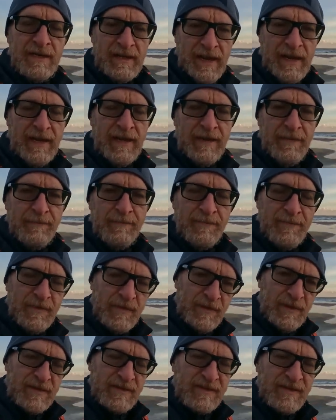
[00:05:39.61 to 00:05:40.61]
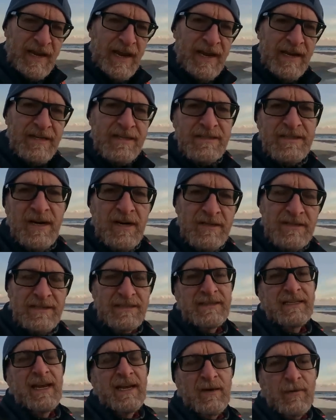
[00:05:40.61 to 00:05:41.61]
um, the sky is starting
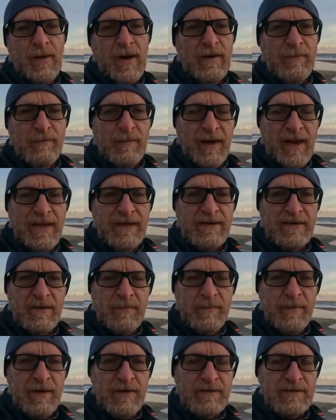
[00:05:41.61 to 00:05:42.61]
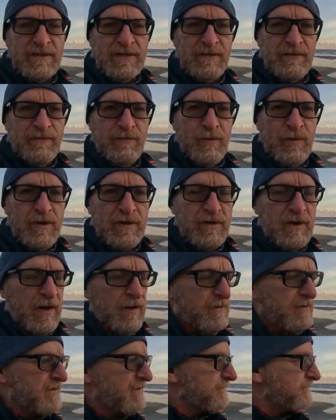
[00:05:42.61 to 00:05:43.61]
to get quite bright compared to the
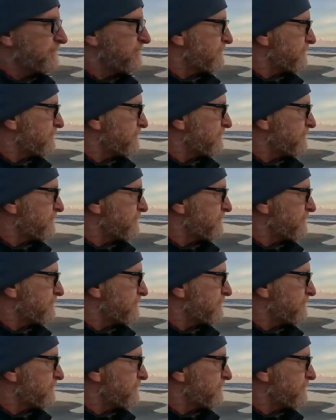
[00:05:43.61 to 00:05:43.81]
foreground.